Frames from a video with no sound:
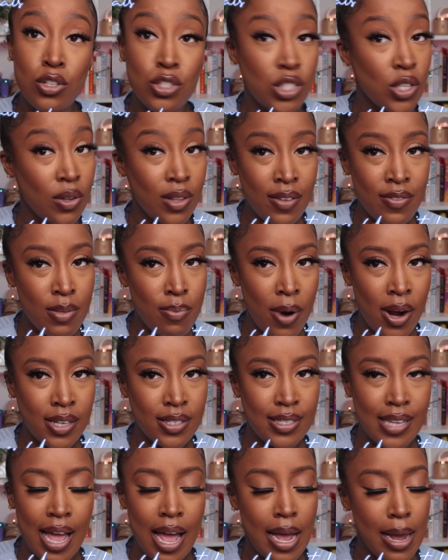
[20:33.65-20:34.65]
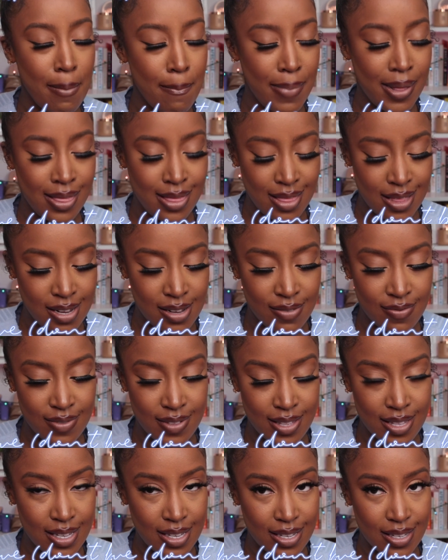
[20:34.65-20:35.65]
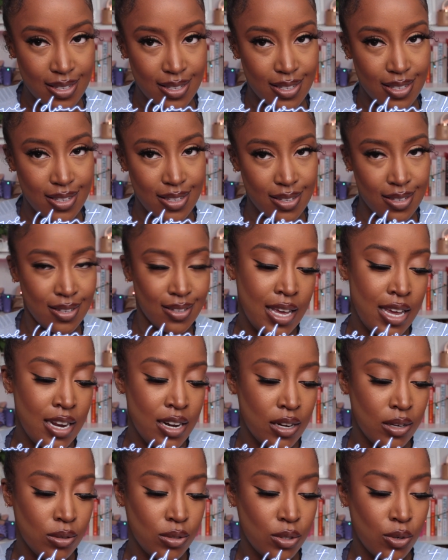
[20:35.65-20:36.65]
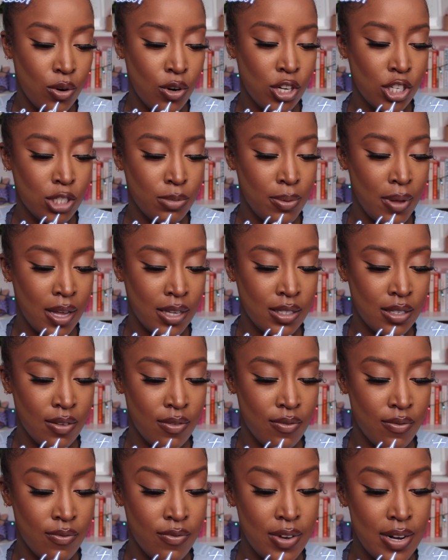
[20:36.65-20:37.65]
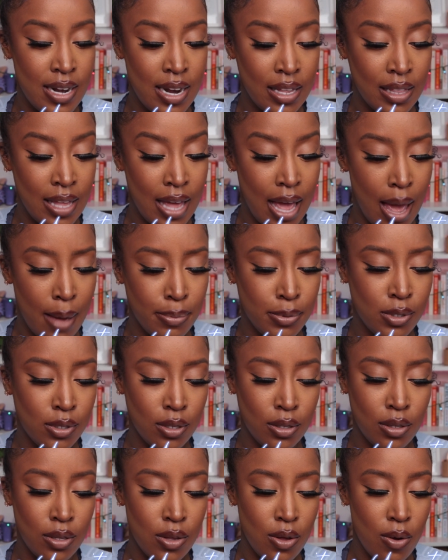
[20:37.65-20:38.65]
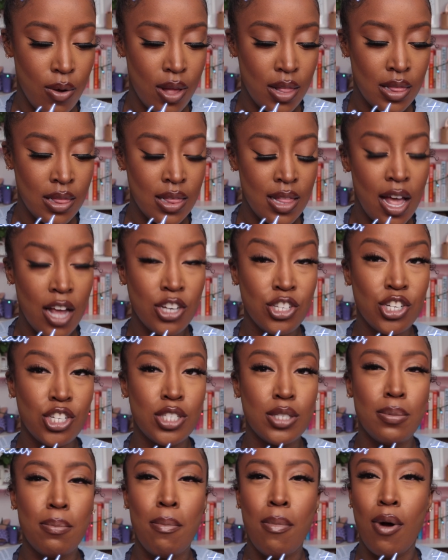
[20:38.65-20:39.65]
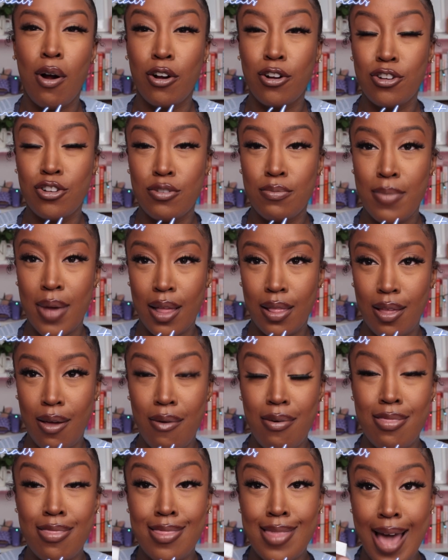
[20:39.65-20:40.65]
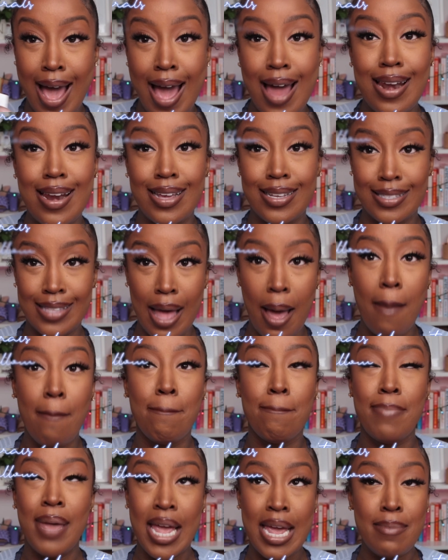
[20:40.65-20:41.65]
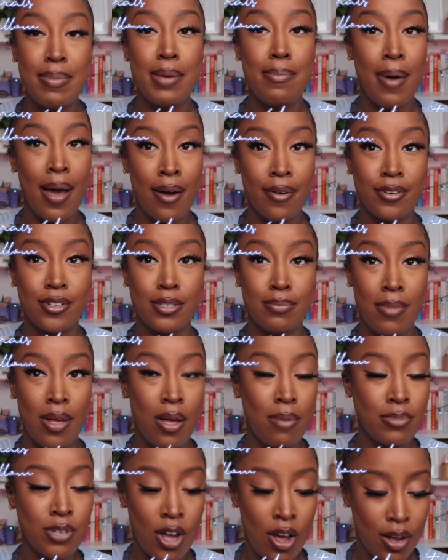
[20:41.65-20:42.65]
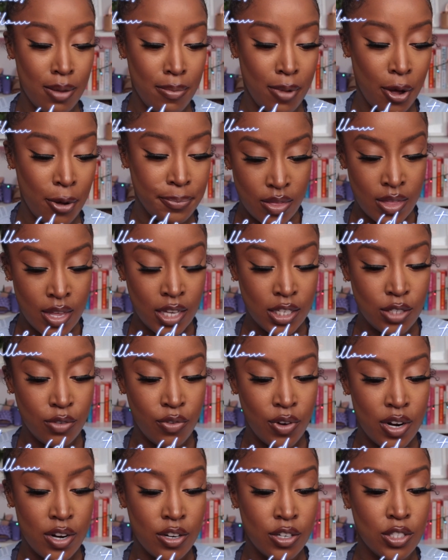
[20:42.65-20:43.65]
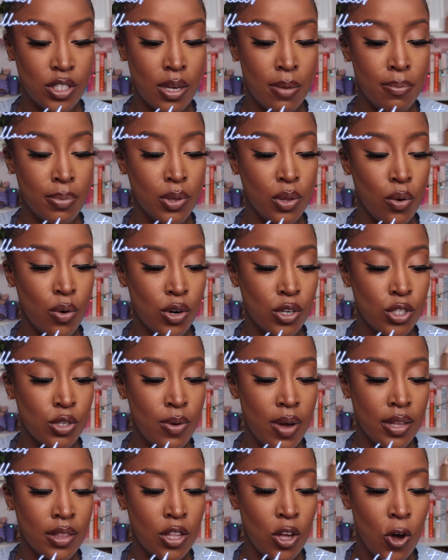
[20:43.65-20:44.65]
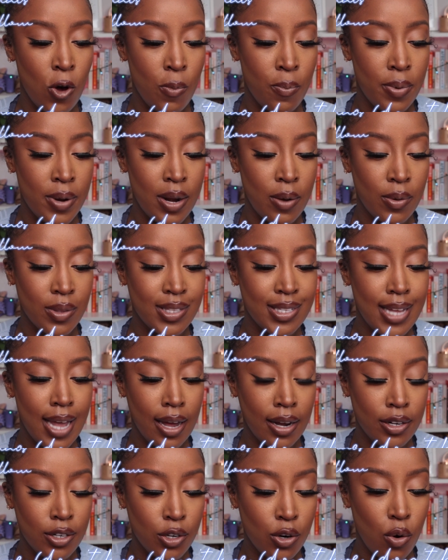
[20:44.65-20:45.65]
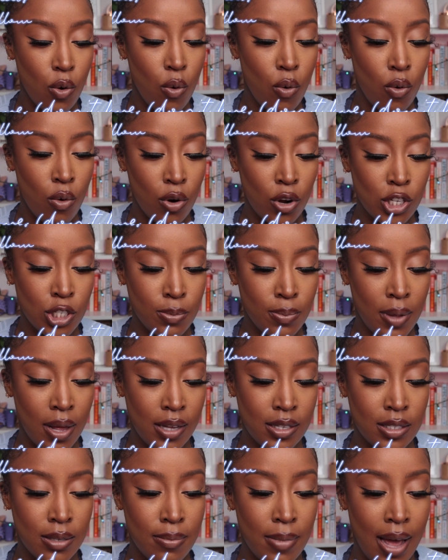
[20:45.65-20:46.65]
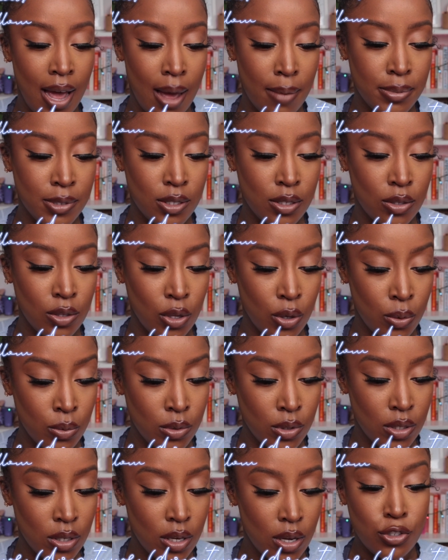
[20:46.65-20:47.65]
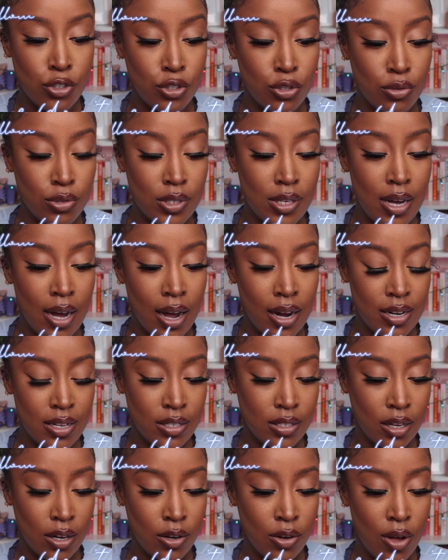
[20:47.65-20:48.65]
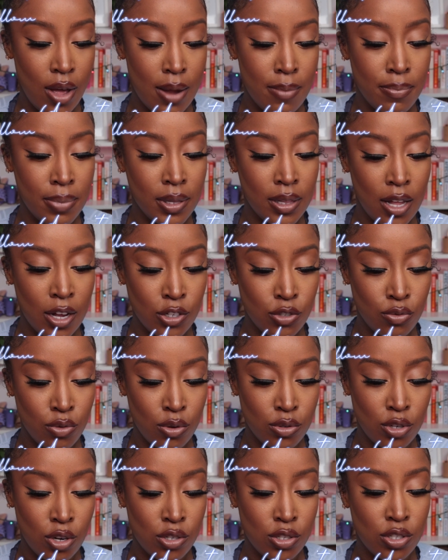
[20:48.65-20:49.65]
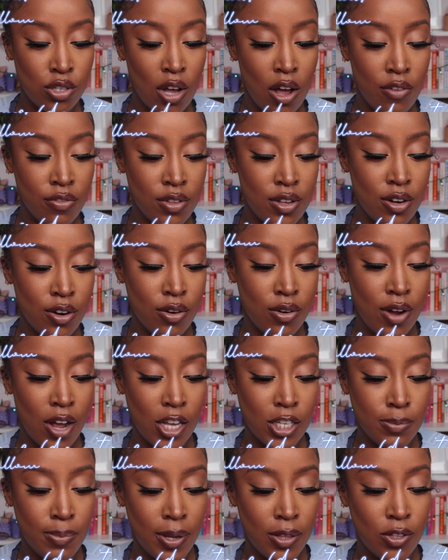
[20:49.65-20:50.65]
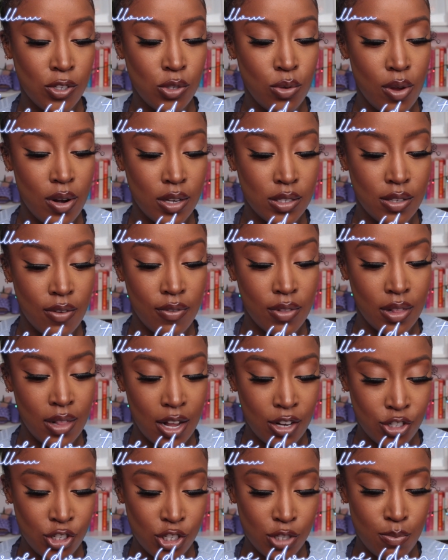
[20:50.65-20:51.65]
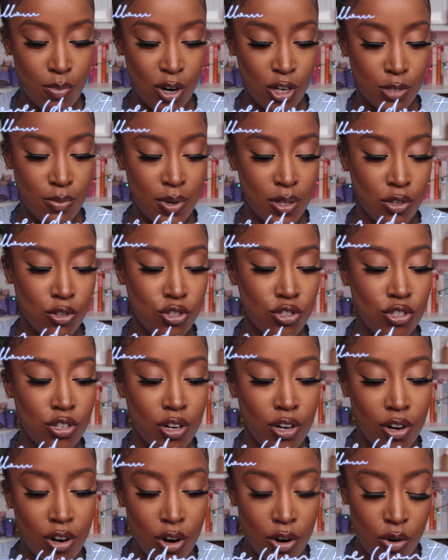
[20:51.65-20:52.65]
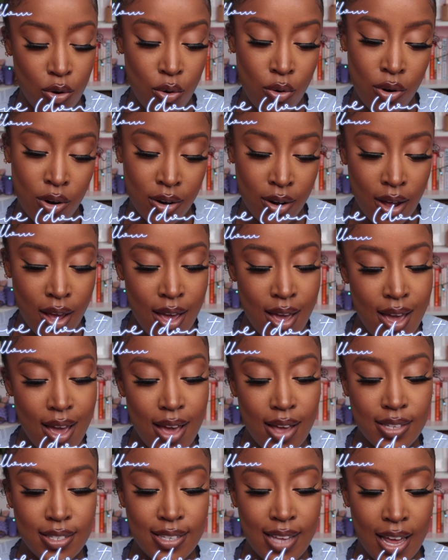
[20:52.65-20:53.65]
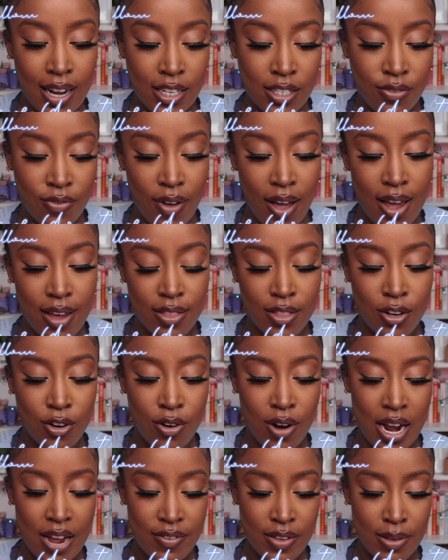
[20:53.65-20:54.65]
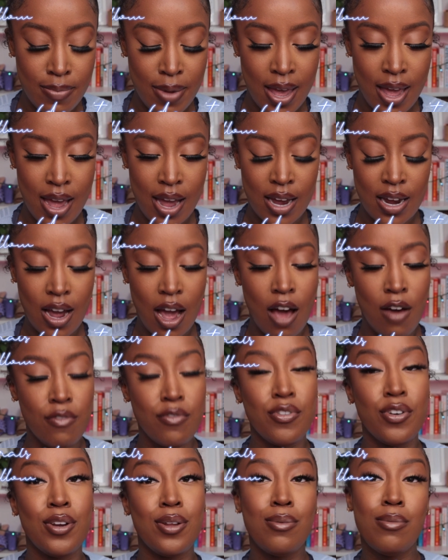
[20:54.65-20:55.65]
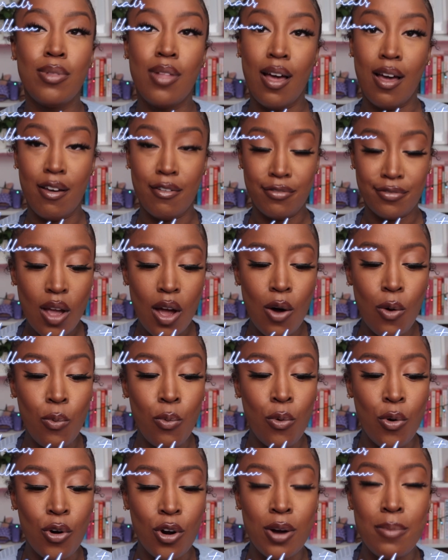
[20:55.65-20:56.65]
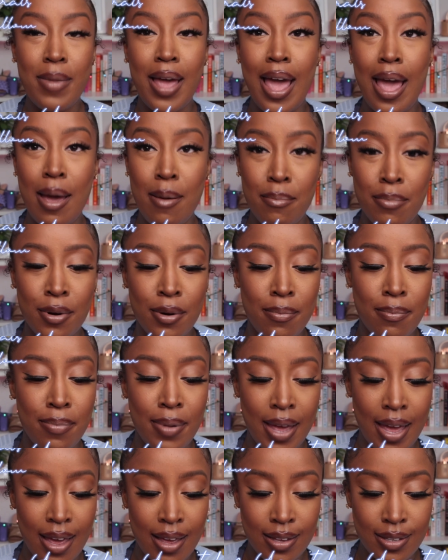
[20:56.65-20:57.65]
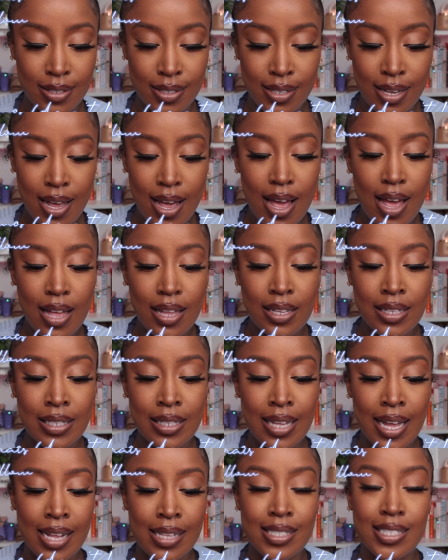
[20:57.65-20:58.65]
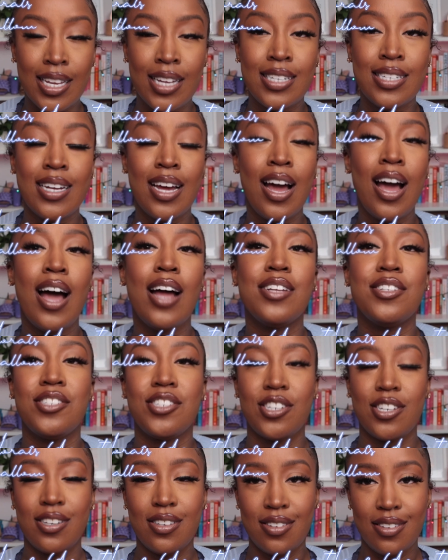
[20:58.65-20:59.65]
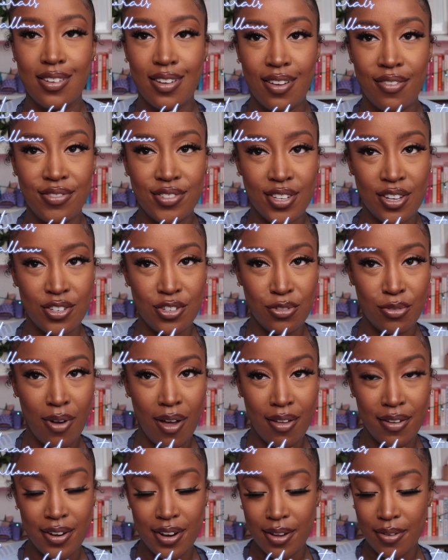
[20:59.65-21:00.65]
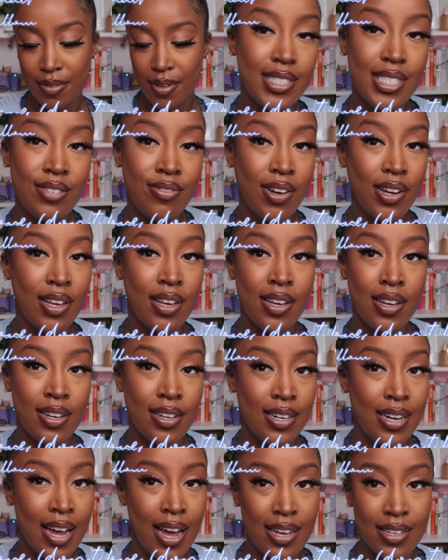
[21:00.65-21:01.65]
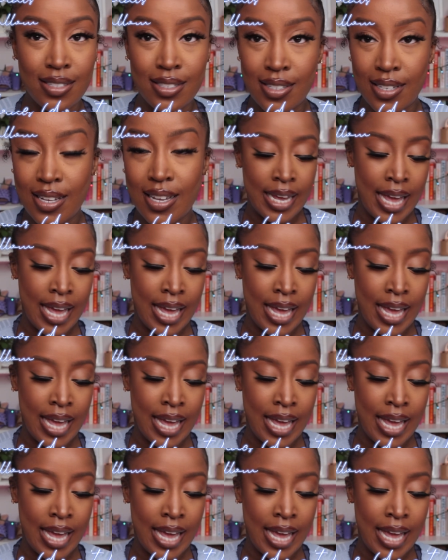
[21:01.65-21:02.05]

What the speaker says: Don't love the price tag. Love this. Keynotes, orange blossom, vanilla absolute, luscious marshmallow. That is that baby powder smell I'm talking about. This fragrance implores you at the opening with tender orange blossom absolute. Juicy honeysuckle and plush rose are softly caressed by the sweetness of luscious marshmallow sugar accord, satisfying the craving pang of new love. A warm amber base lends a touch of sensuality. It's fucking good, guys.